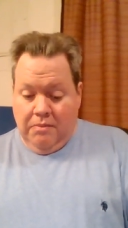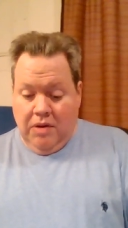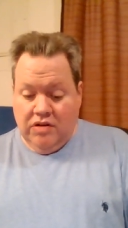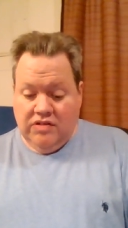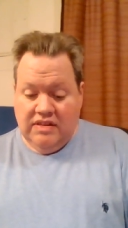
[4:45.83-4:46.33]

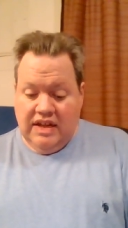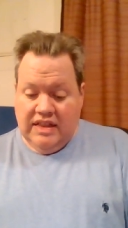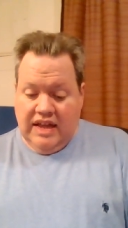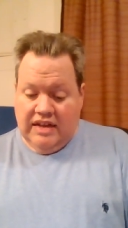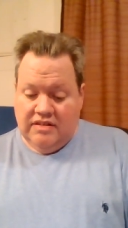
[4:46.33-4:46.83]
Marcy
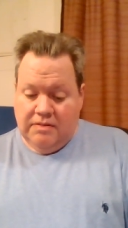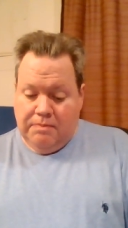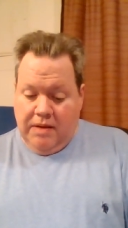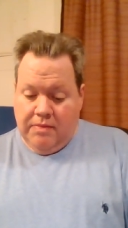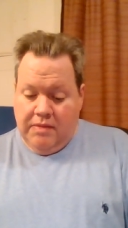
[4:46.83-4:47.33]
then asks
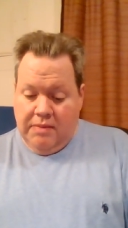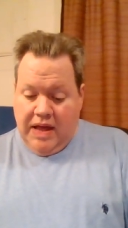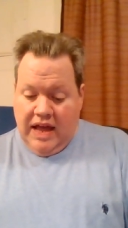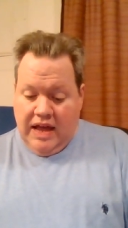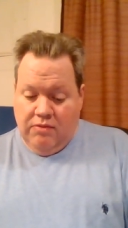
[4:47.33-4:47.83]
Peppermint
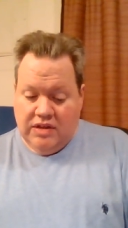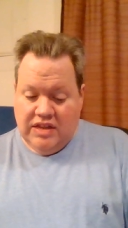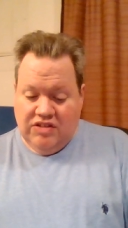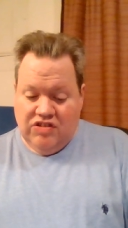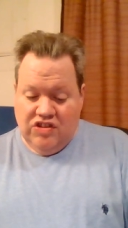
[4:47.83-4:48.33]
Patty what
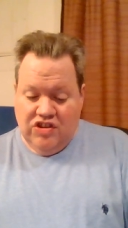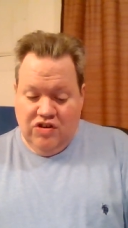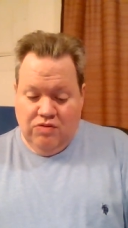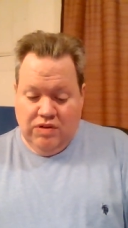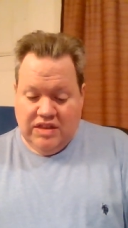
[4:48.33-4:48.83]
they should
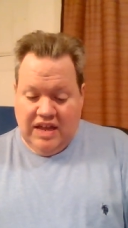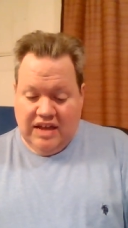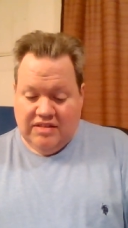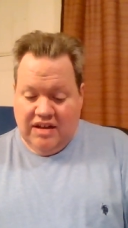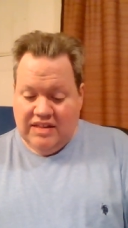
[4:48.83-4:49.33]
do with the
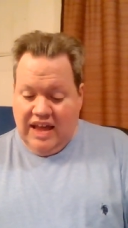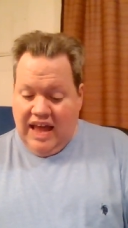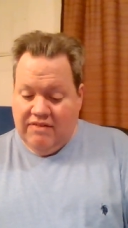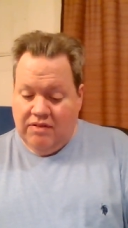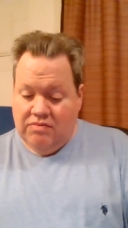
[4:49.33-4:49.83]
eggs now they
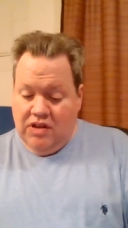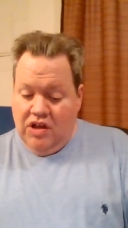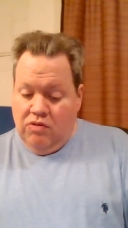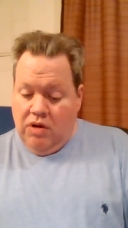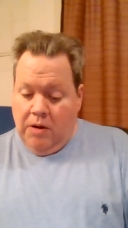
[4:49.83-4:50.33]
have them.
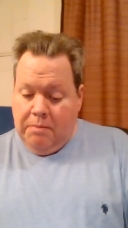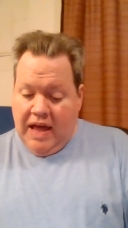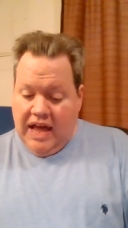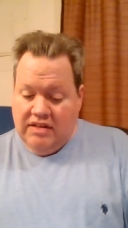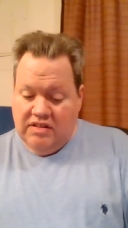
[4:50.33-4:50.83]
Well,
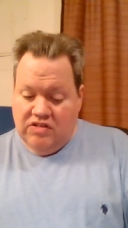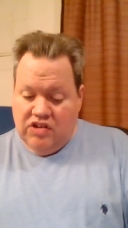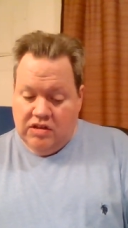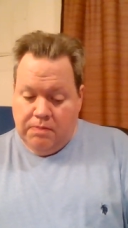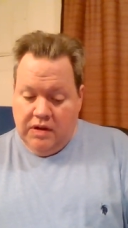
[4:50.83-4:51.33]
Patty
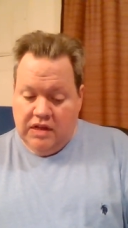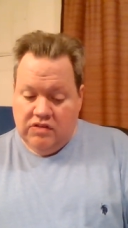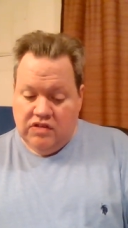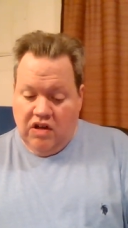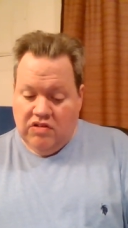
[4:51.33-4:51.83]
suggests
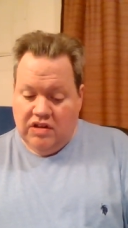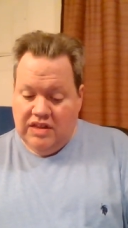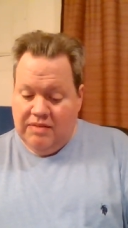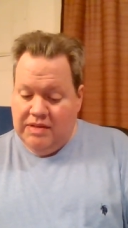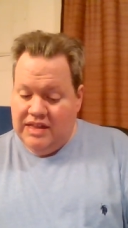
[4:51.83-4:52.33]
putting salt on
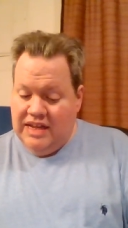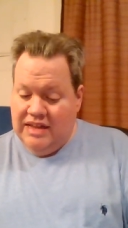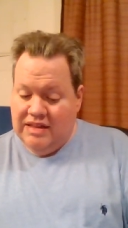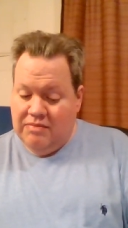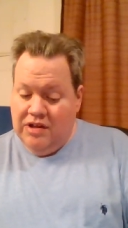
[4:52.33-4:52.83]
them and
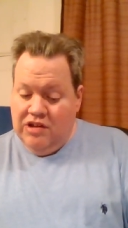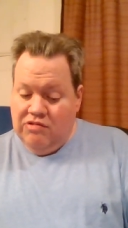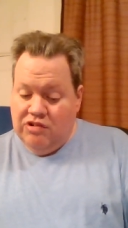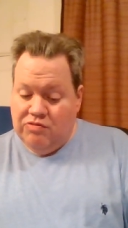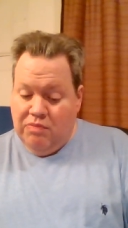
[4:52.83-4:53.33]
eating them,
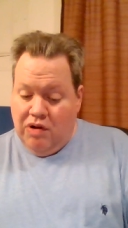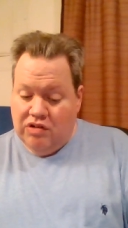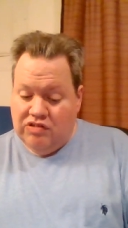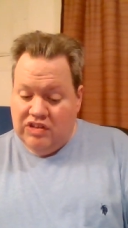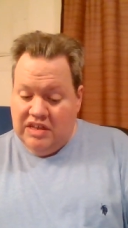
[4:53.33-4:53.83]
which
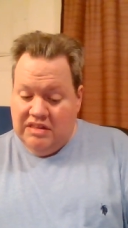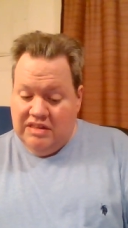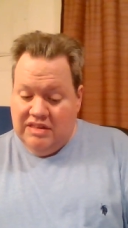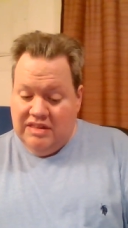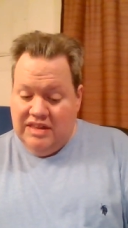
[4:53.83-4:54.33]
Marcy
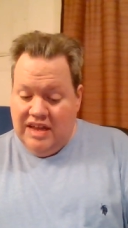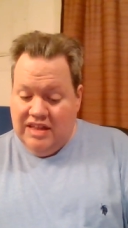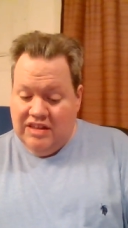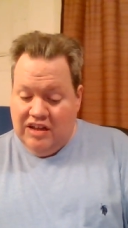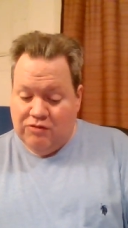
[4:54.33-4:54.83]

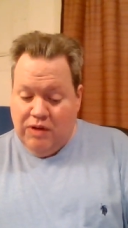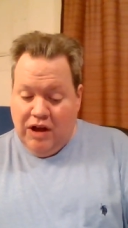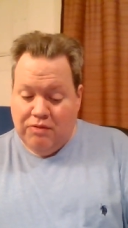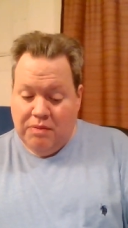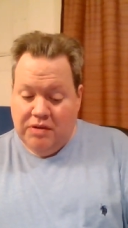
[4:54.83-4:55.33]
then does
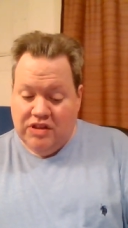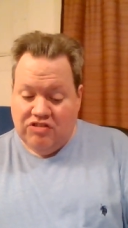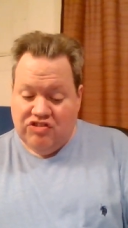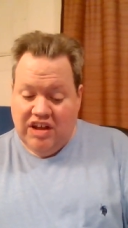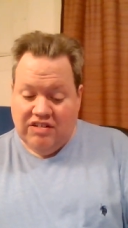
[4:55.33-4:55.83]
without removing the
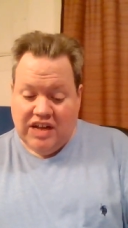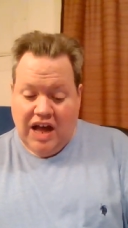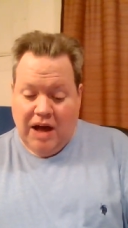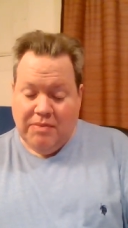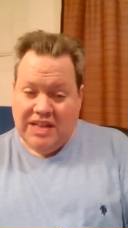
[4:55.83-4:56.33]
shell,
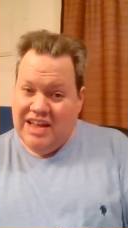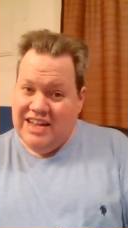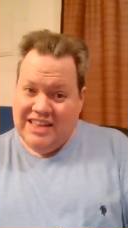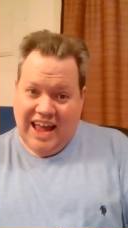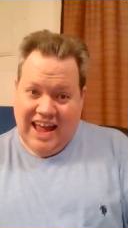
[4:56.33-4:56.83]

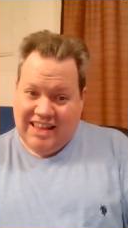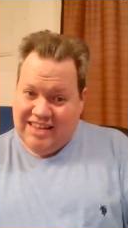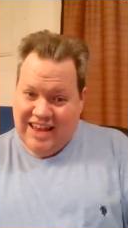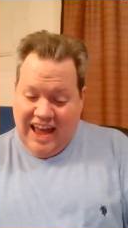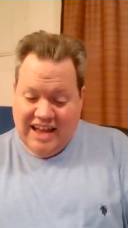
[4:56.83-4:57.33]
commenting that it
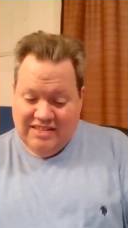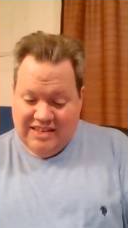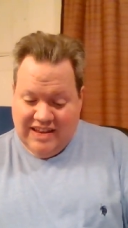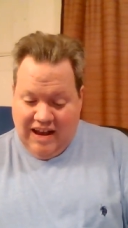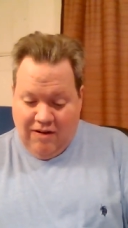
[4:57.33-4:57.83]

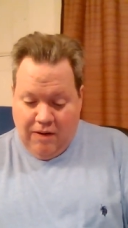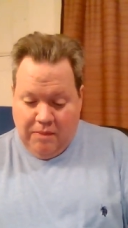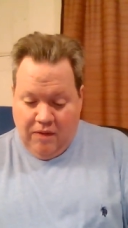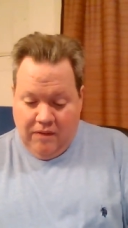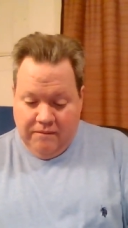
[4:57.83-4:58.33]
tastes
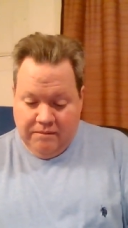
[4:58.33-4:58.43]
terrible.